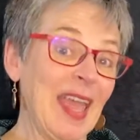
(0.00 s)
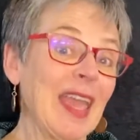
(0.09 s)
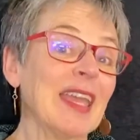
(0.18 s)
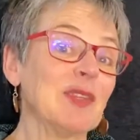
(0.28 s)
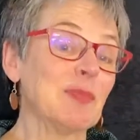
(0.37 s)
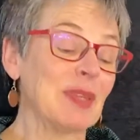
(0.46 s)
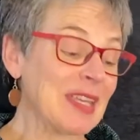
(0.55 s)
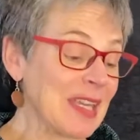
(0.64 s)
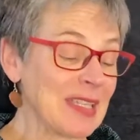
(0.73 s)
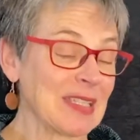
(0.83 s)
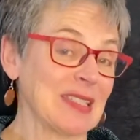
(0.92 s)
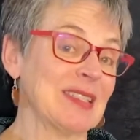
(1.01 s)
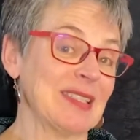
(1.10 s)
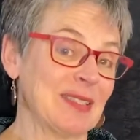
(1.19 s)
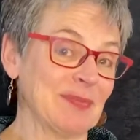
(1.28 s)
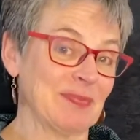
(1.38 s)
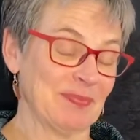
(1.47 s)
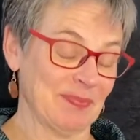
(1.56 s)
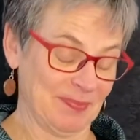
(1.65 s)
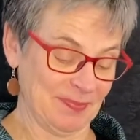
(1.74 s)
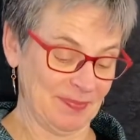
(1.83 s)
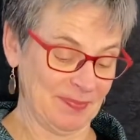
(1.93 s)
It begins
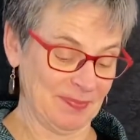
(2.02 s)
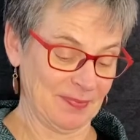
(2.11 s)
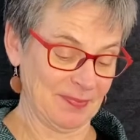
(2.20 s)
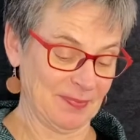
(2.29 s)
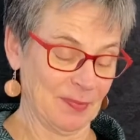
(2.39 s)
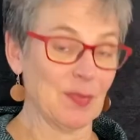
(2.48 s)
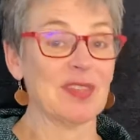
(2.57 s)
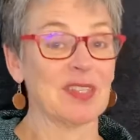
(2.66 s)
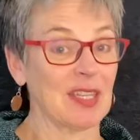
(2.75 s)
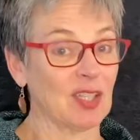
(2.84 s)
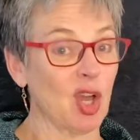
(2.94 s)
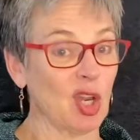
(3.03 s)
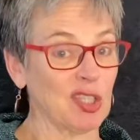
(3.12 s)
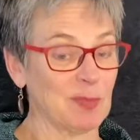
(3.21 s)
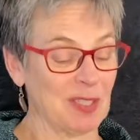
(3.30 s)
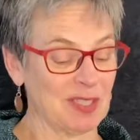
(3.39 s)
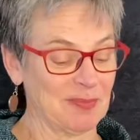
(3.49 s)
with an acknowledgement,